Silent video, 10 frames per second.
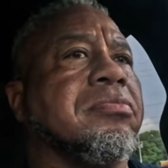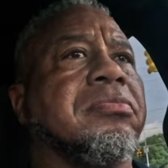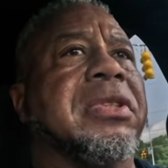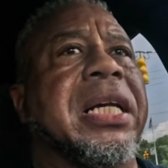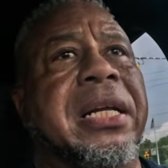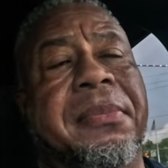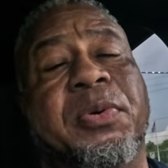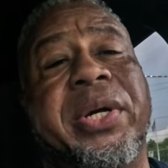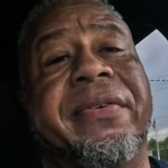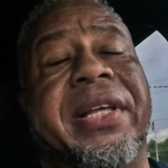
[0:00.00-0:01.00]
that I'm
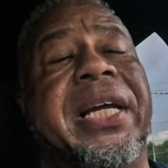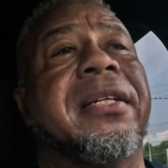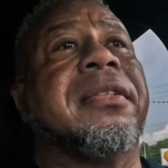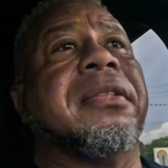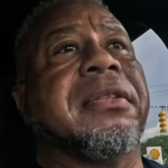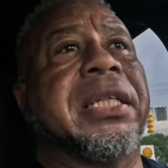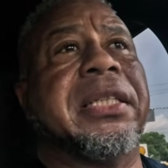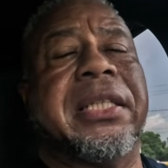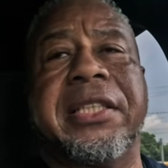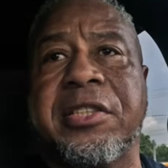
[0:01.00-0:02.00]
aware of that. Okay,
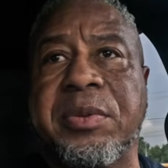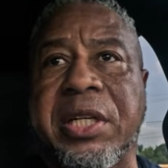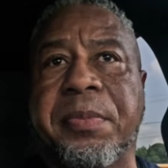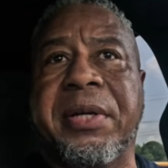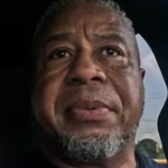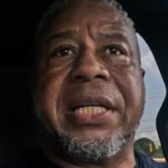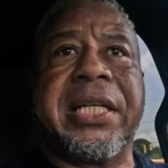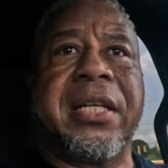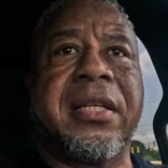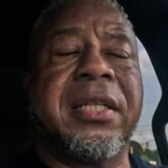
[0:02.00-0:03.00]
and so we're gonna put it back
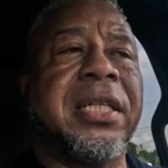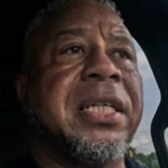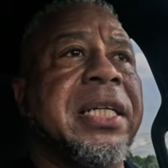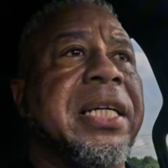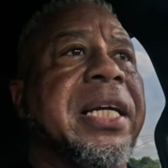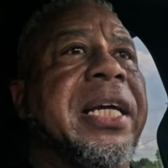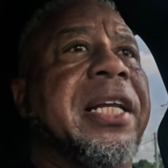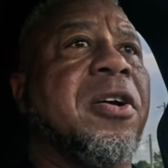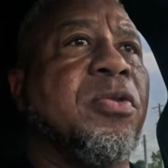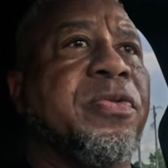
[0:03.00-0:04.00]
together,
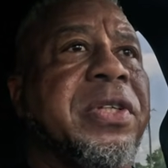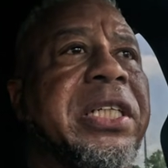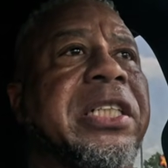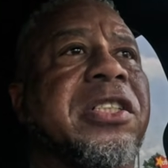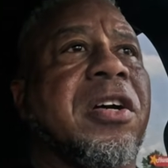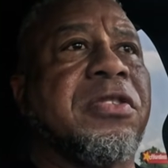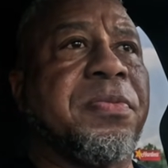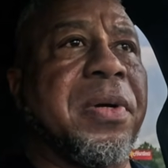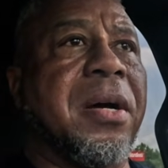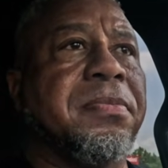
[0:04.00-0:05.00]
and hopefully it solves the
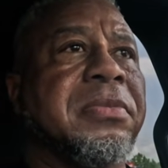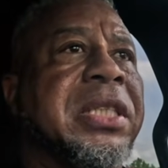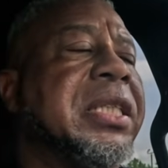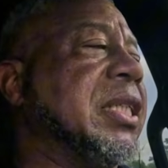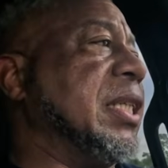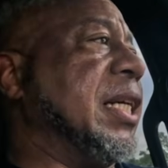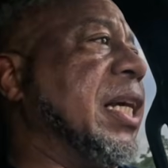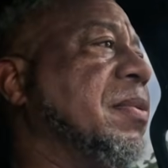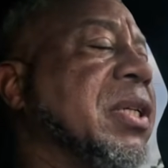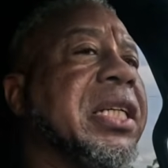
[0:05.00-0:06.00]
problem,
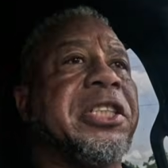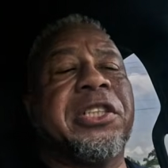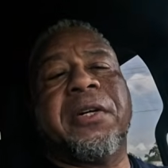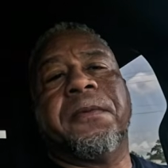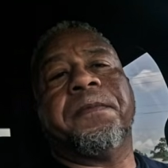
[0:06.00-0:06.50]
and we'll let you know.